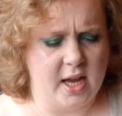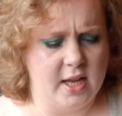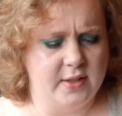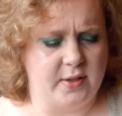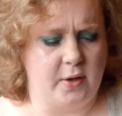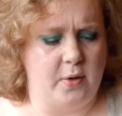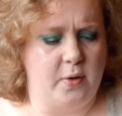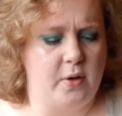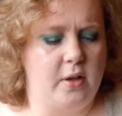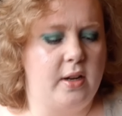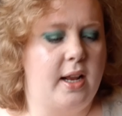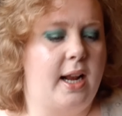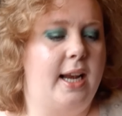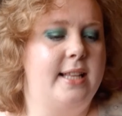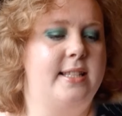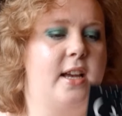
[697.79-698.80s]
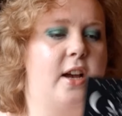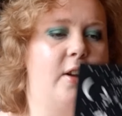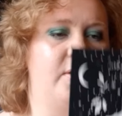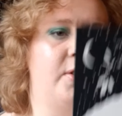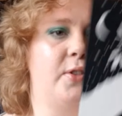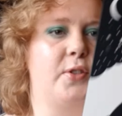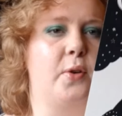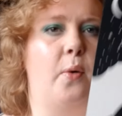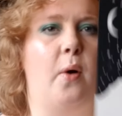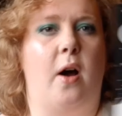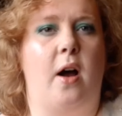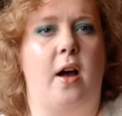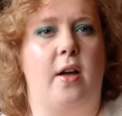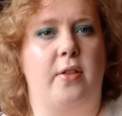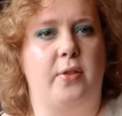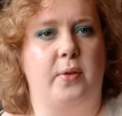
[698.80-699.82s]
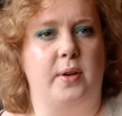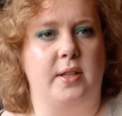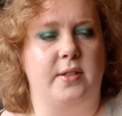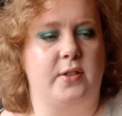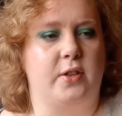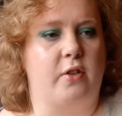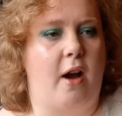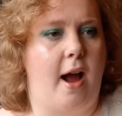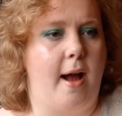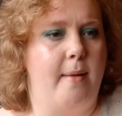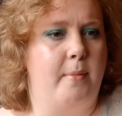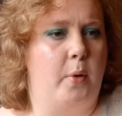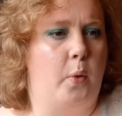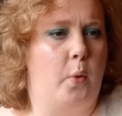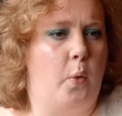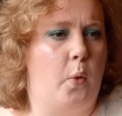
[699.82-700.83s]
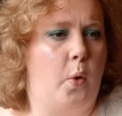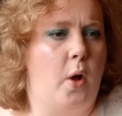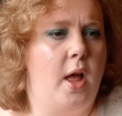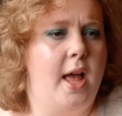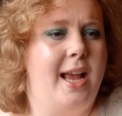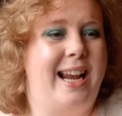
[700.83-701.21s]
So you can glitter_earth on Instagram or